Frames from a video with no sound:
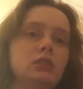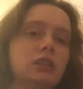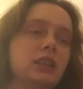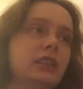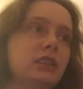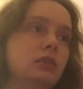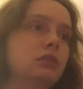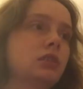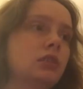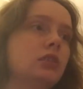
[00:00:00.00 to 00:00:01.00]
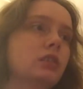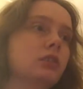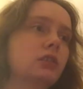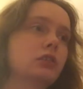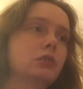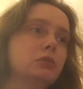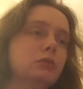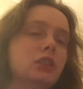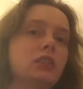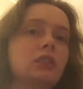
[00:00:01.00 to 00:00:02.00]
today, so because it's
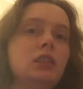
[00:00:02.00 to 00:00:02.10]
sorted.